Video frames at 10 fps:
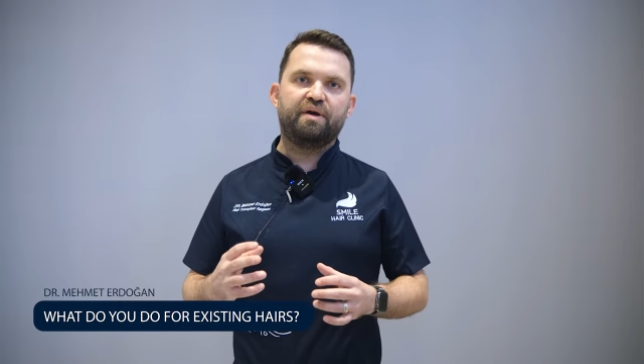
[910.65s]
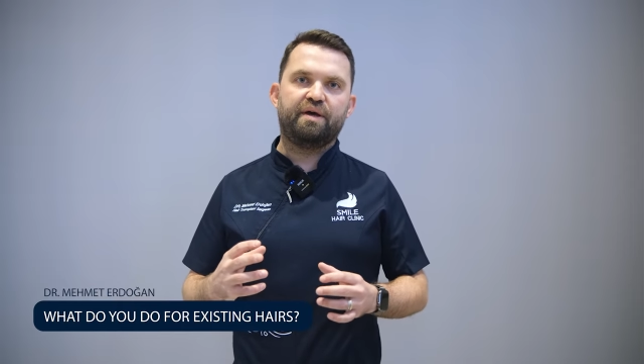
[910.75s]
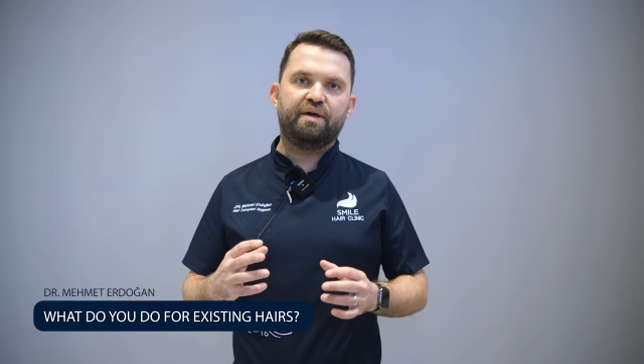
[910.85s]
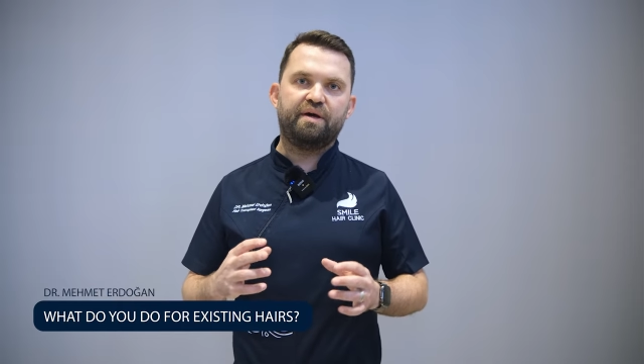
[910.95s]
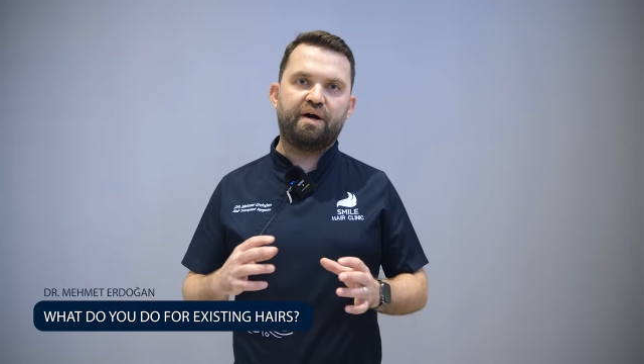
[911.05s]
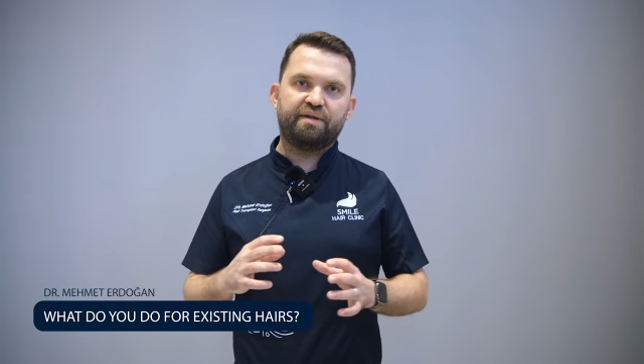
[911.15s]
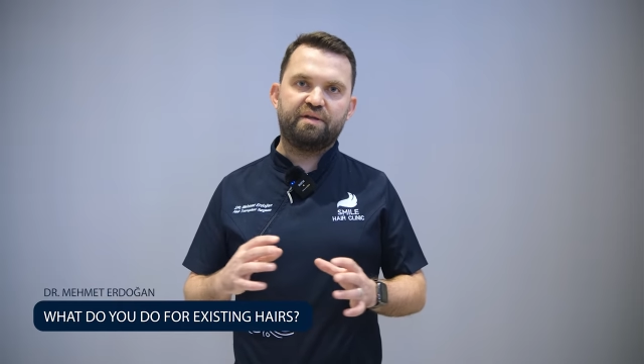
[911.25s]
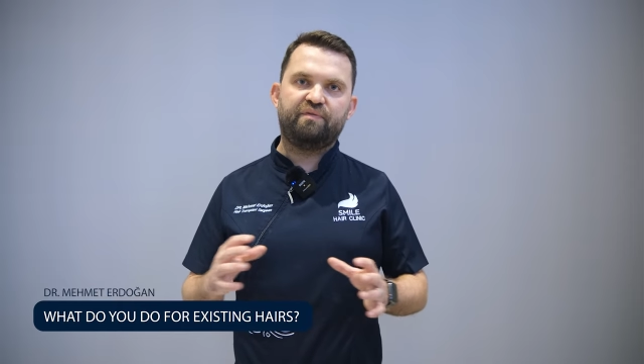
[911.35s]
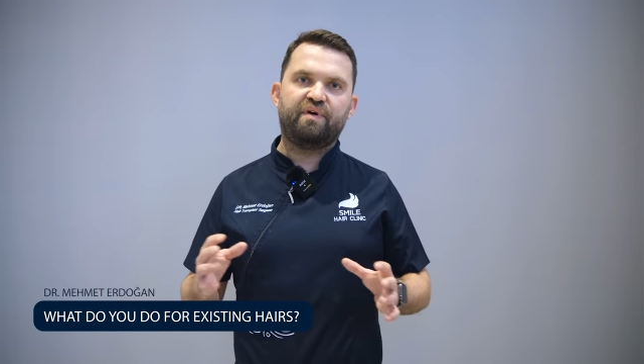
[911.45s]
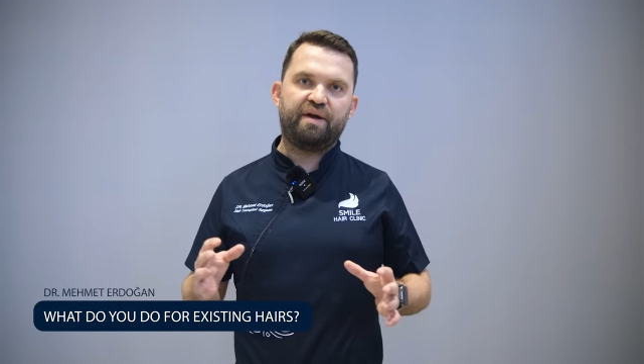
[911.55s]

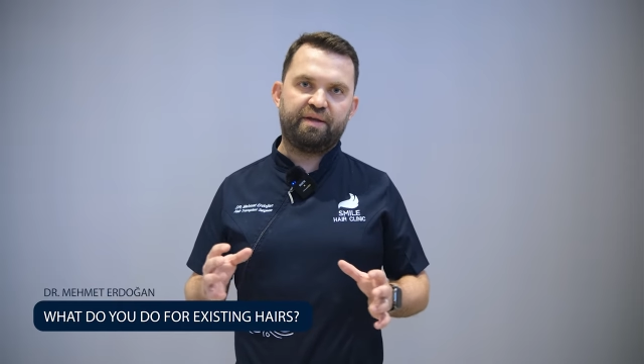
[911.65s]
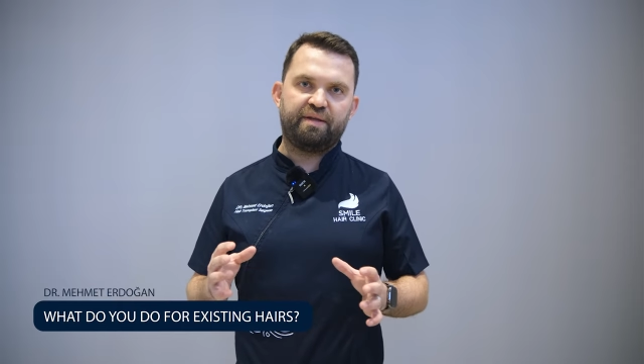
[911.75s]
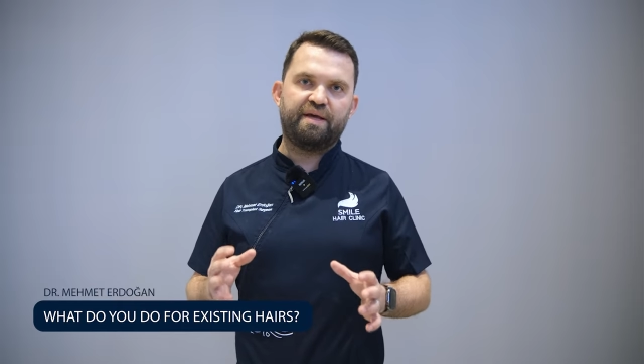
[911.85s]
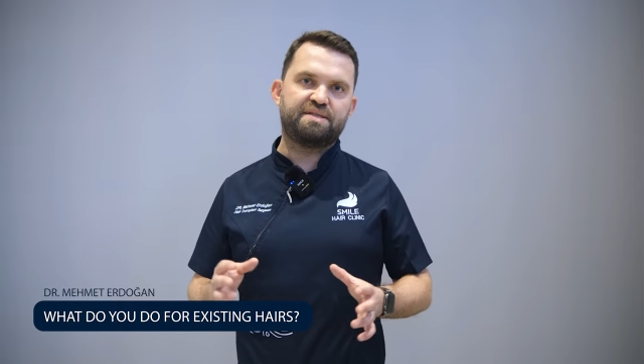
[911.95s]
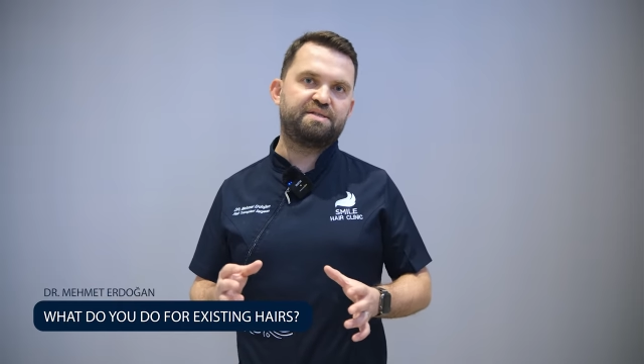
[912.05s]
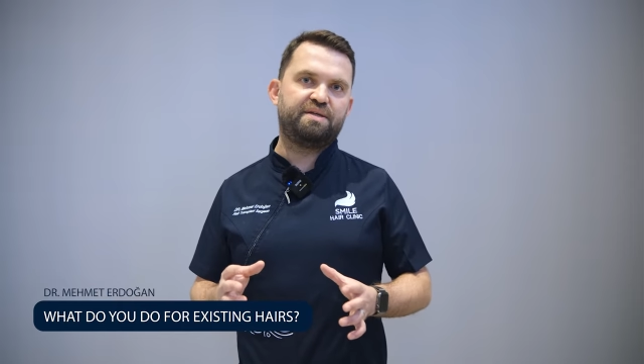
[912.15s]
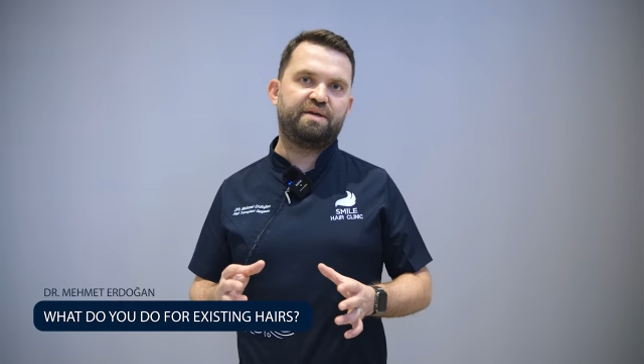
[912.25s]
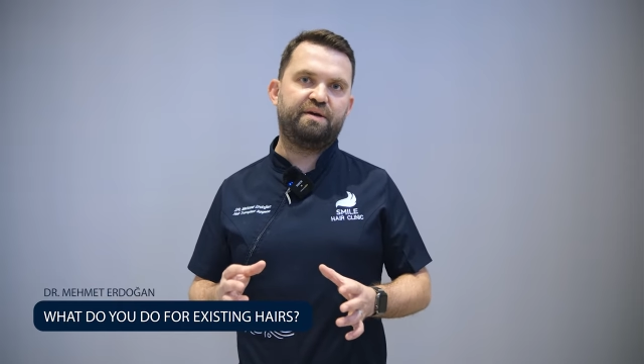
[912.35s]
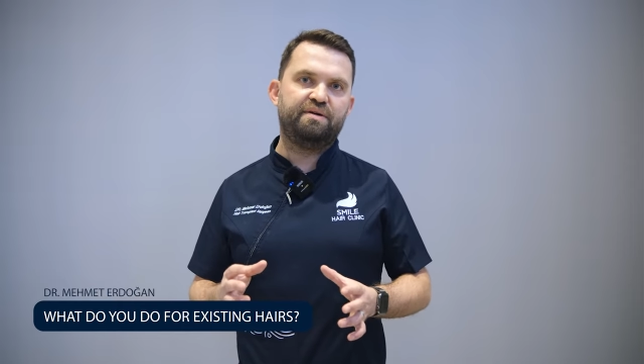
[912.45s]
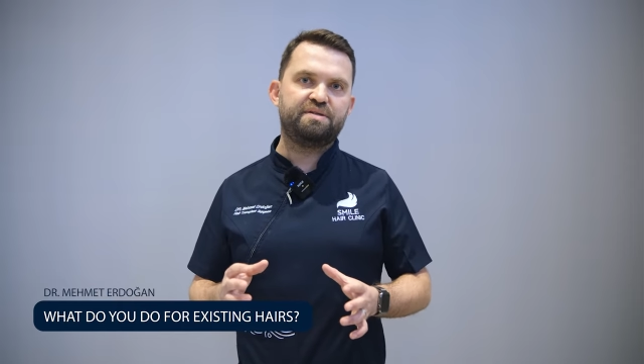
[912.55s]
identifying the
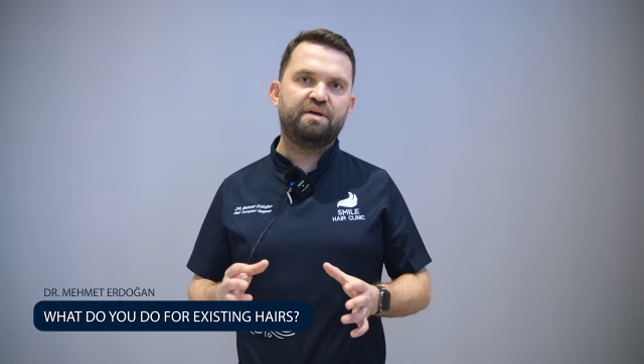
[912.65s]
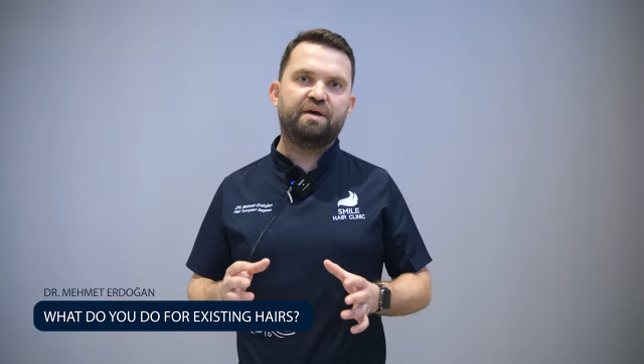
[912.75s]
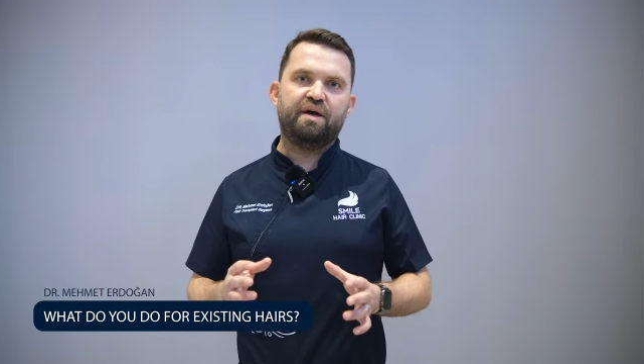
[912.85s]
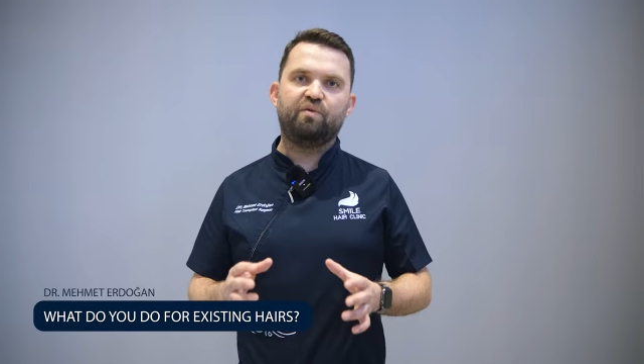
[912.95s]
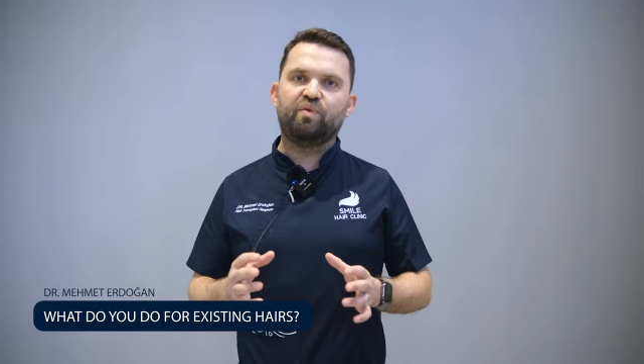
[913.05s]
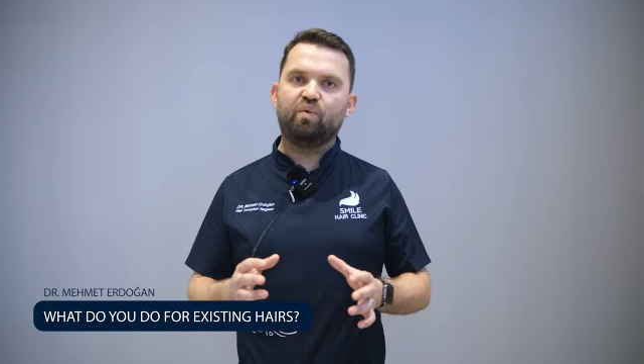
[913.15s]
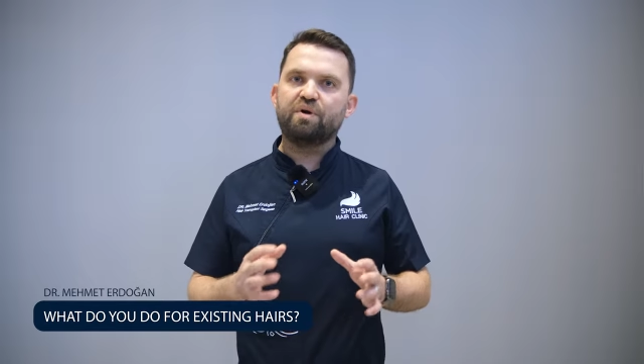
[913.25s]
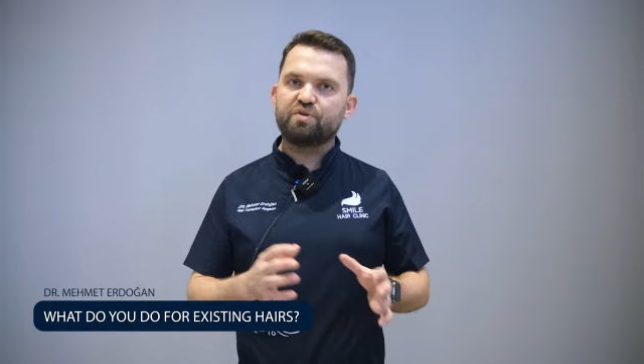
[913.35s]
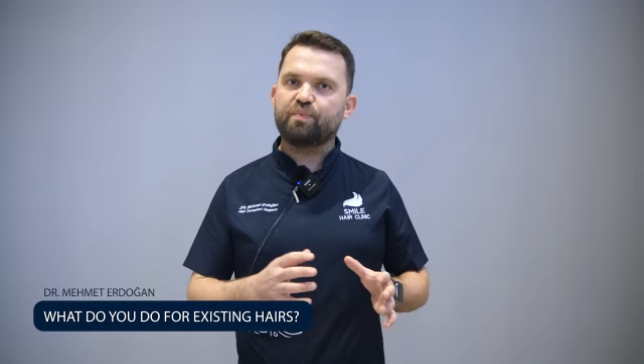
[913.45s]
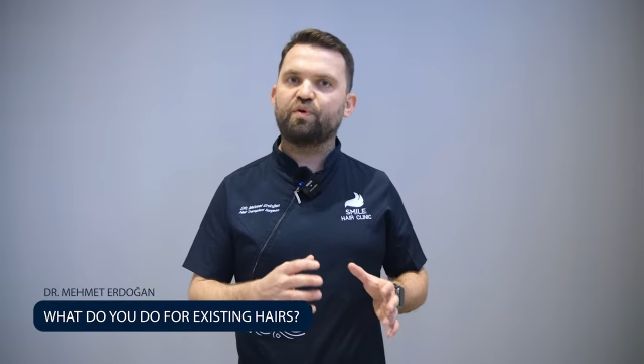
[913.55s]
existing hairs, and we
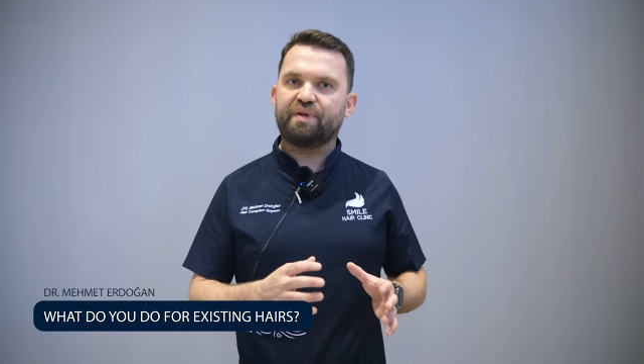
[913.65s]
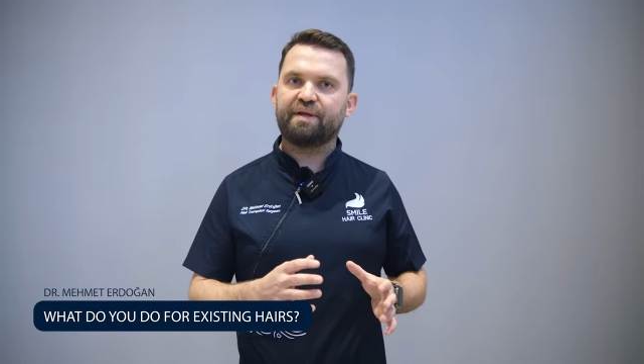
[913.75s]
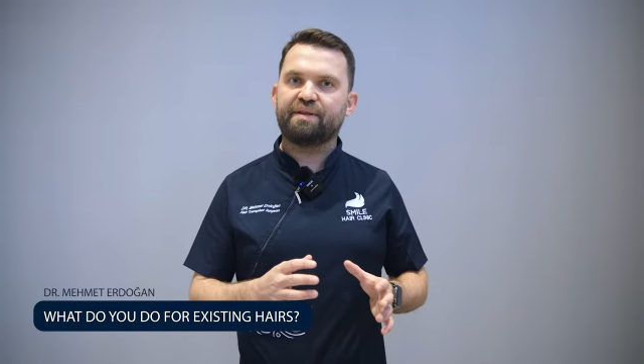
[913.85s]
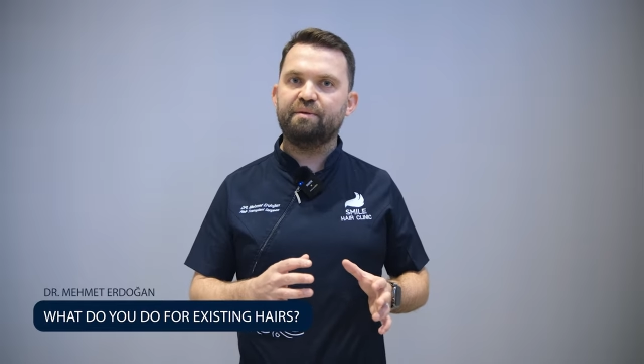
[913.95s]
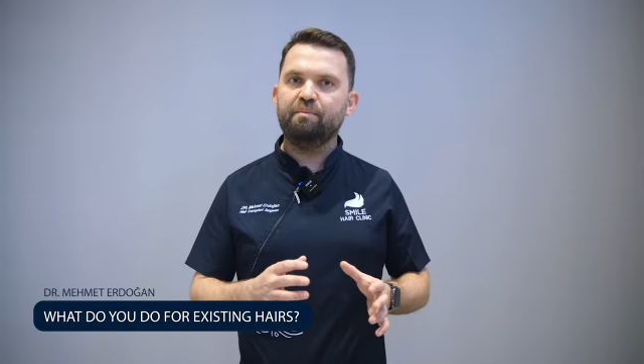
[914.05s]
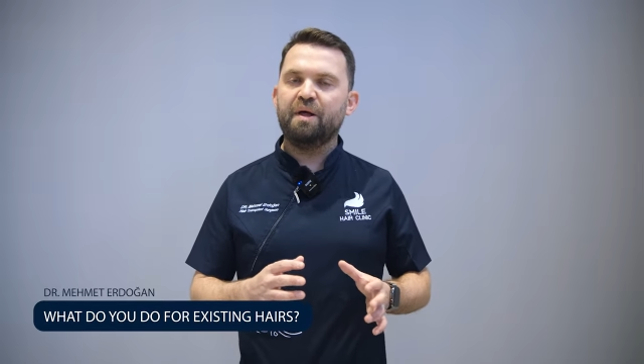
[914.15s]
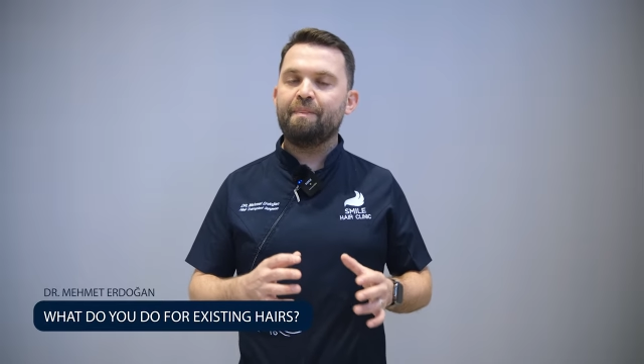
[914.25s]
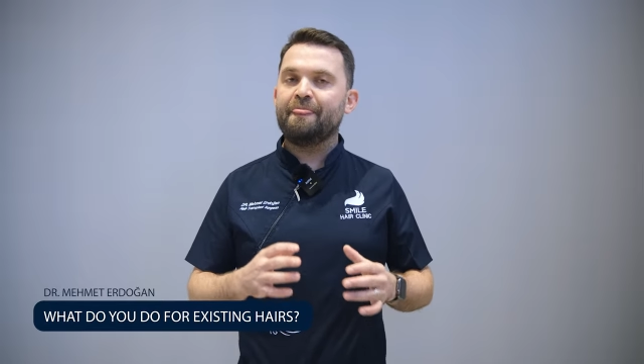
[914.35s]
want to protect them.